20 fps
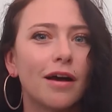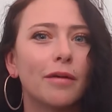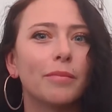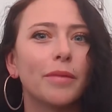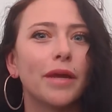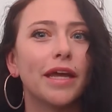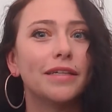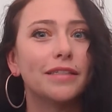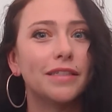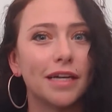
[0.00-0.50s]

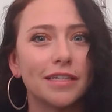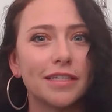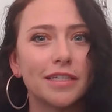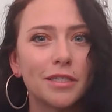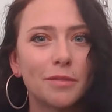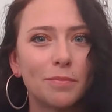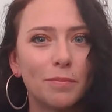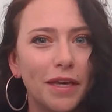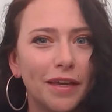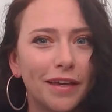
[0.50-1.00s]
It does
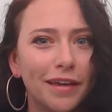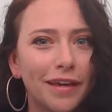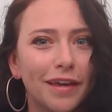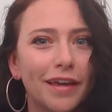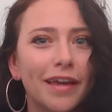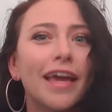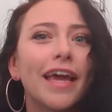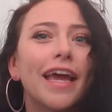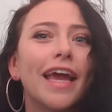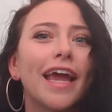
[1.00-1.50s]

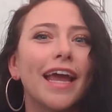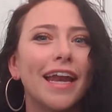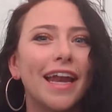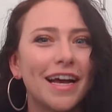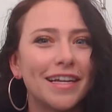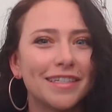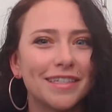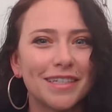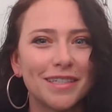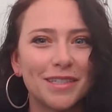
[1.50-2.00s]
speak. It
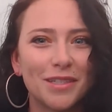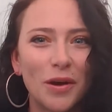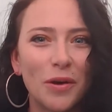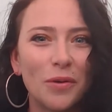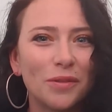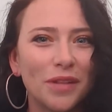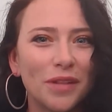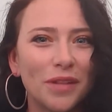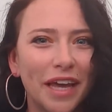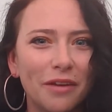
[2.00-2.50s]
has its
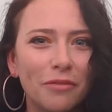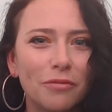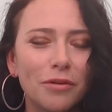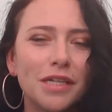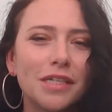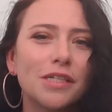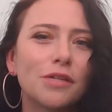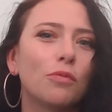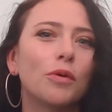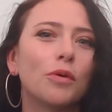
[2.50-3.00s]
own
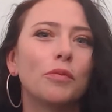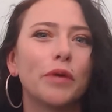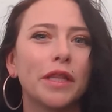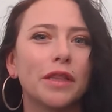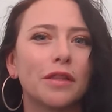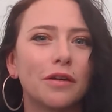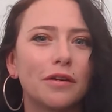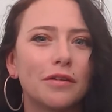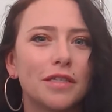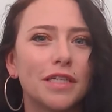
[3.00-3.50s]
language. When
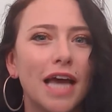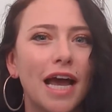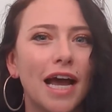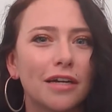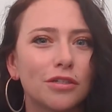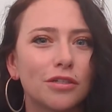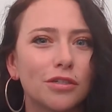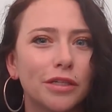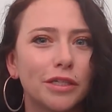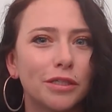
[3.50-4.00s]
we learn to
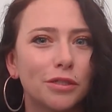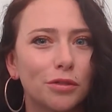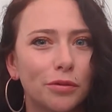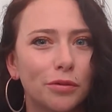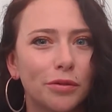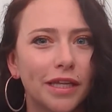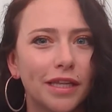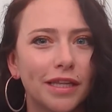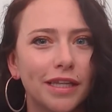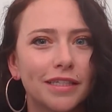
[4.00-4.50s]
actually
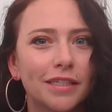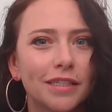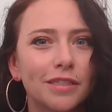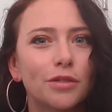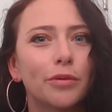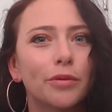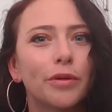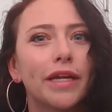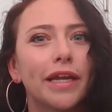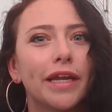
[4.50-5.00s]
truly
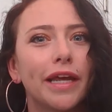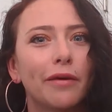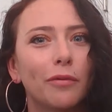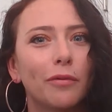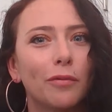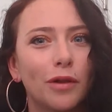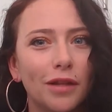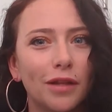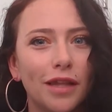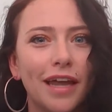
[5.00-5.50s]
listen to it,
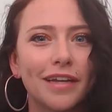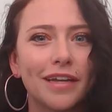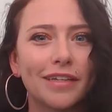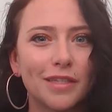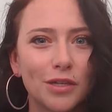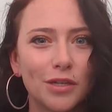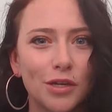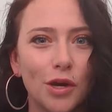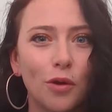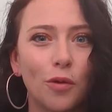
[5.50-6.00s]
it will let
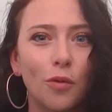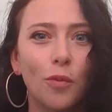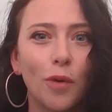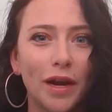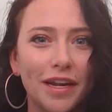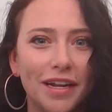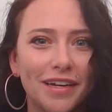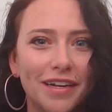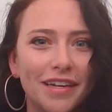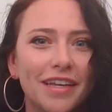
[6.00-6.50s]
us know
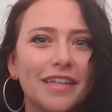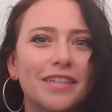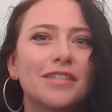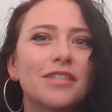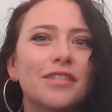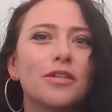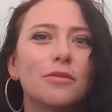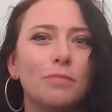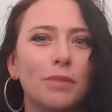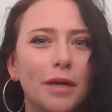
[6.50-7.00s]
what it
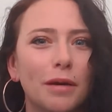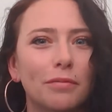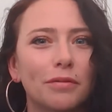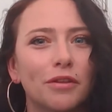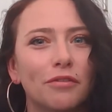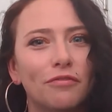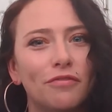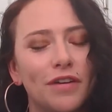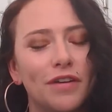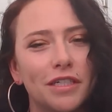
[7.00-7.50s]
needs to be able
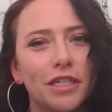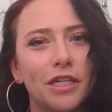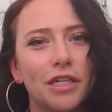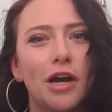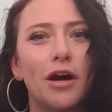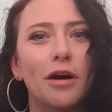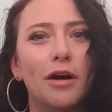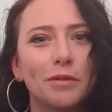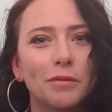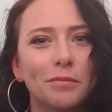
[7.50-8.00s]
to function
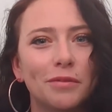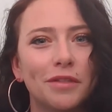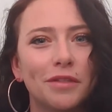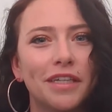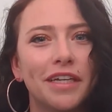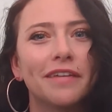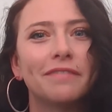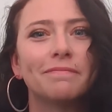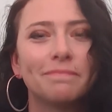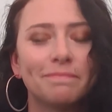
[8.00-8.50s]

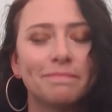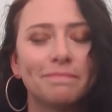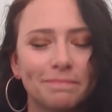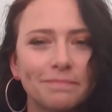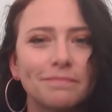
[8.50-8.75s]
optimally.